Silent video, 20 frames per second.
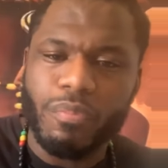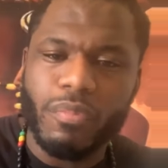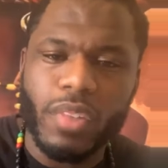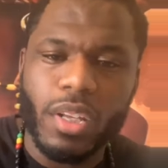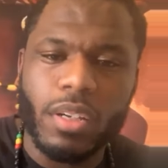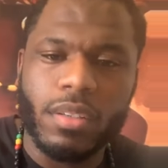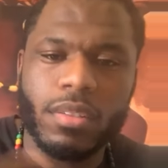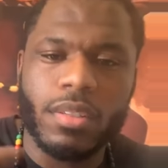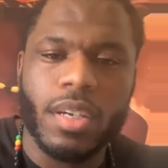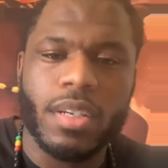
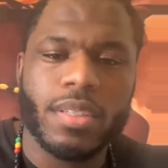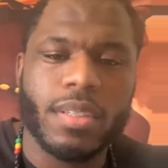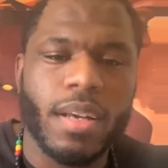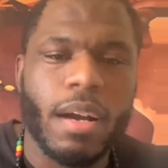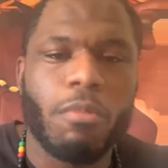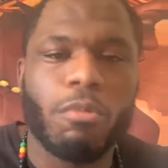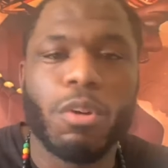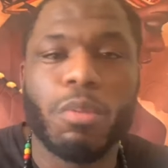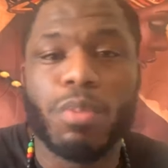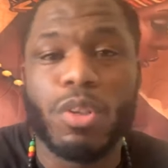Justin. I
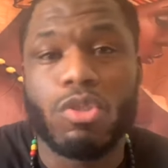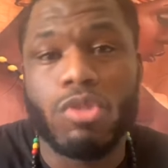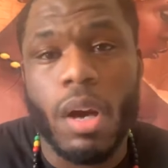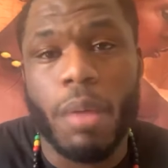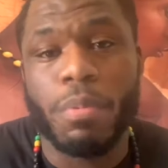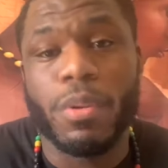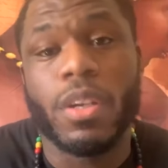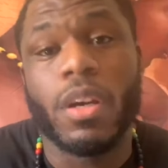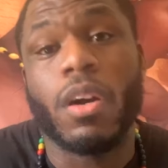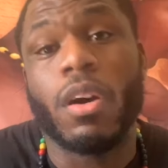will be
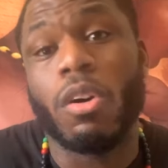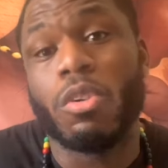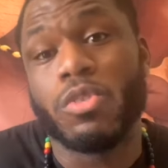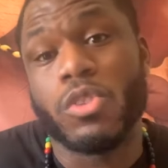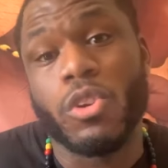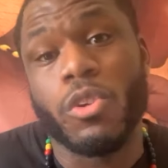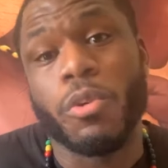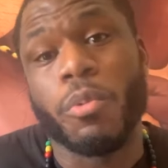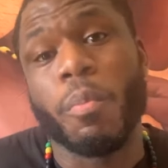dropping the culture.